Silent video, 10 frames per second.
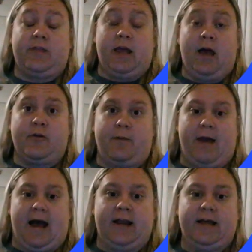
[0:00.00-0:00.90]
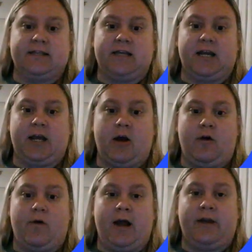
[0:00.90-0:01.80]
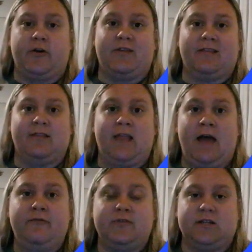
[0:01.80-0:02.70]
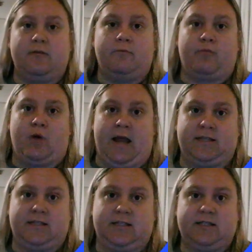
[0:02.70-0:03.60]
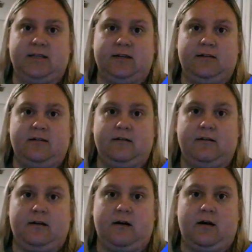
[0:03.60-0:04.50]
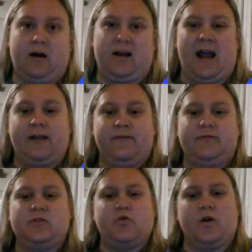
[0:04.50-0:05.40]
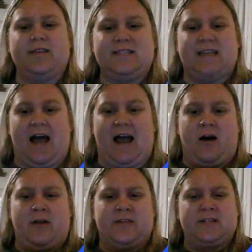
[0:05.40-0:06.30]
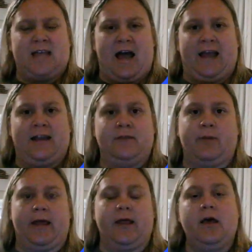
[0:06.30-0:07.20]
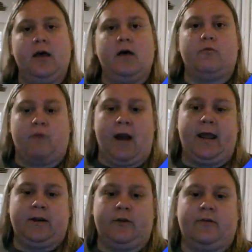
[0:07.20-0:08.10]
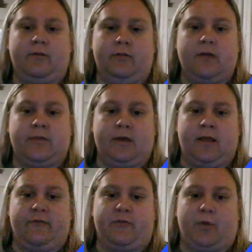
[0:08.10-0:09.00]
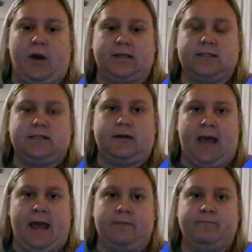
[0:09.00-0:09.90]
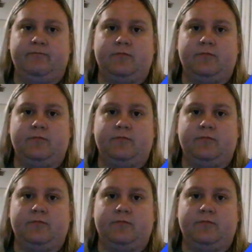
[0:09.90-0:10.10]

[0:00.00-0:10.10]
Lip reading: other pad is going to go under the left breast, kind of toward the side, on the side, but right under the left breast, okay?